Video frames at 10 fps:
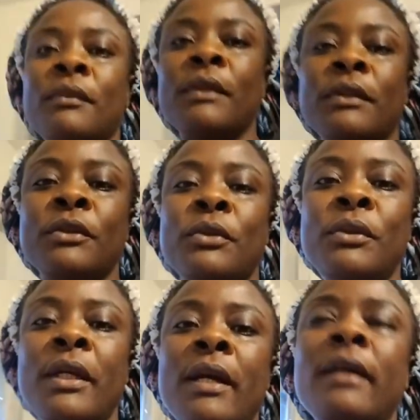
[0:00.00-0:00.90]
The
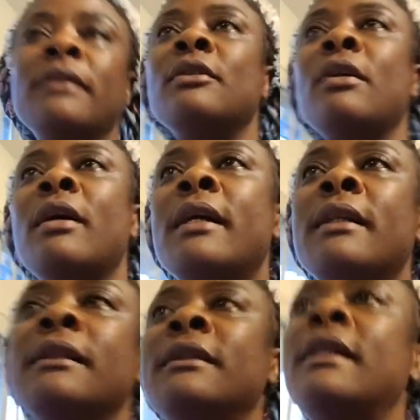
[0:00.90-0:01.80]
school year has
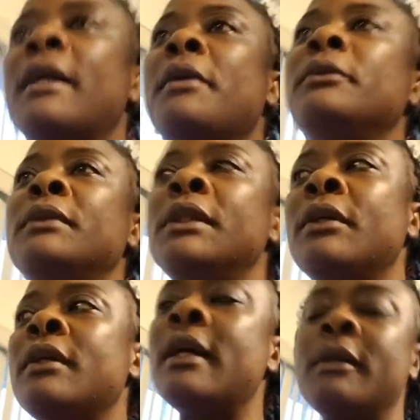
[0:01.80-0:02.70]
started, and now we
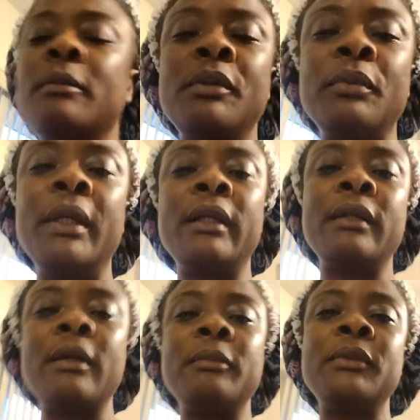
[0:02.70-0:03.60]
all got to be
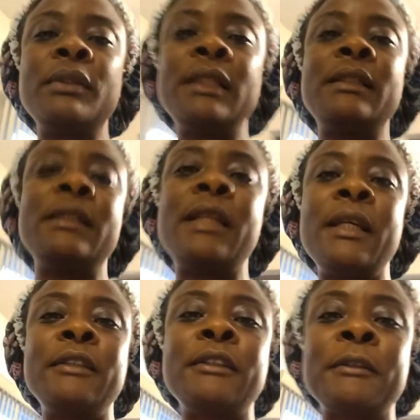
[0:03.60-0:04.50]
waking up and get the
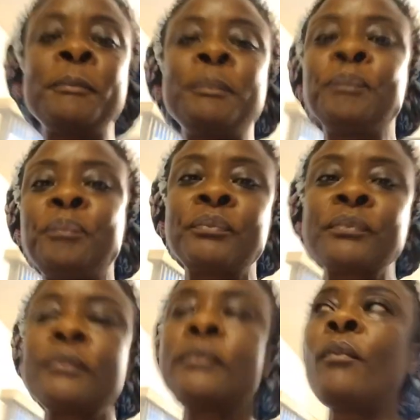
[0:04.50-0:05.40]
kids
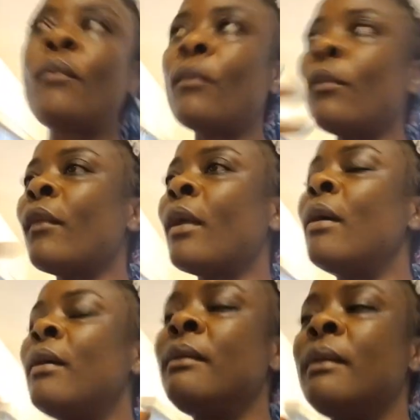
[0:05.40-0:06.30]

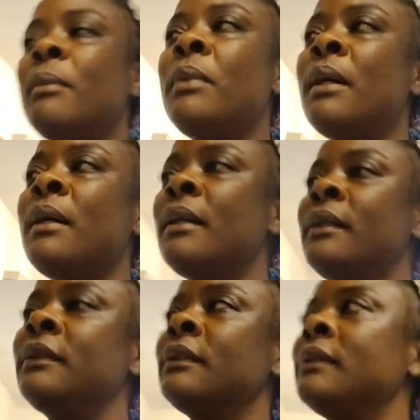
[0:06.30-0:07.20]
on the
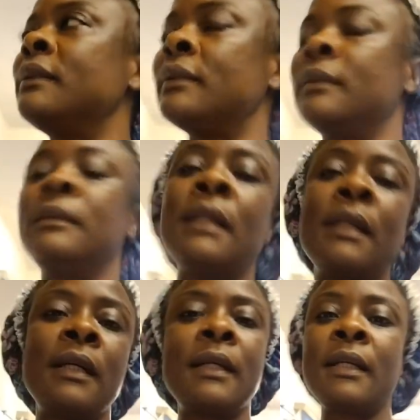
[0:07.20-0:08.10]
bus. Ugh.
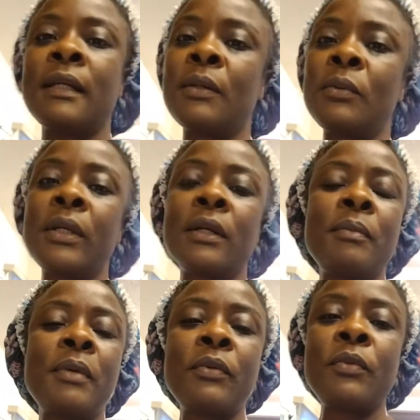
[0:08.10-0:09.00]
Gotta wake
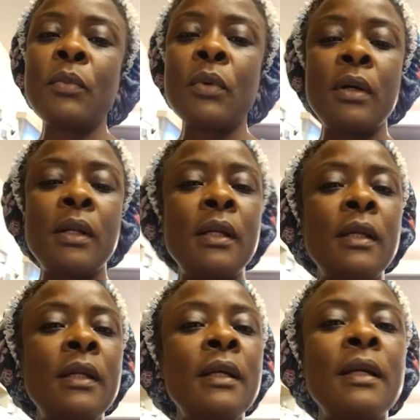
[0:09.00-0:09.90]
up every
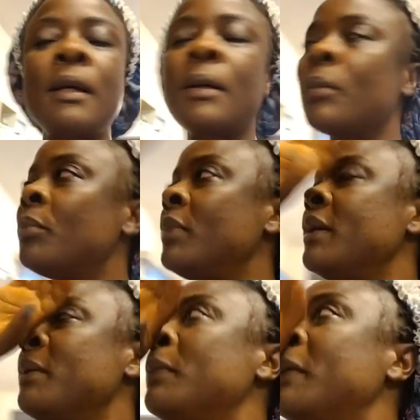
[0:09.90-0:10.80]
morning,
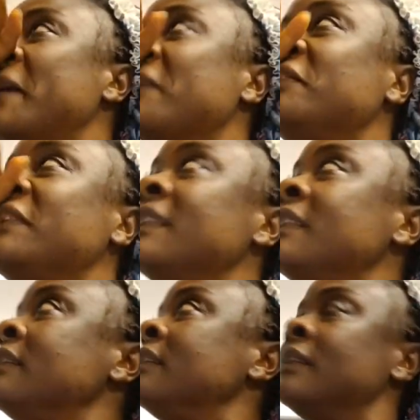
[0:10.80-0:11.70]
make
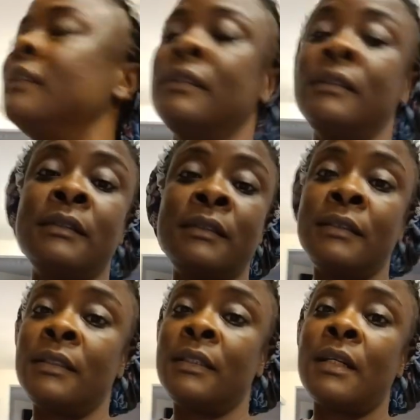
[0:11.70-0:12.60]
breakfast.
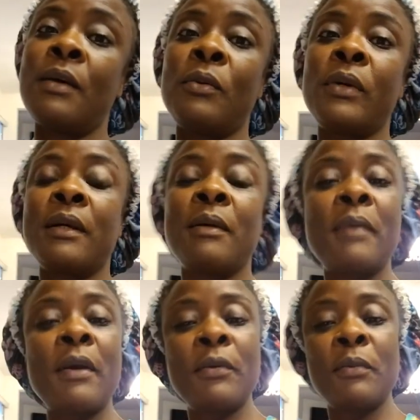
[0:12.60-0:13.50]
Gotta wake up
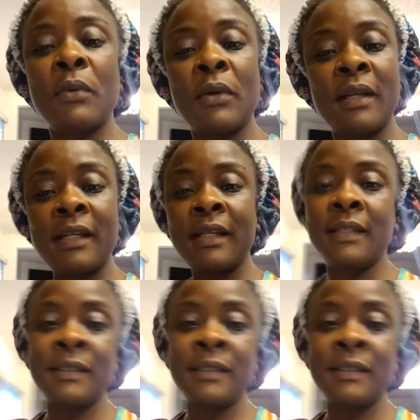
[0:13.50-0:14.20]
every morning.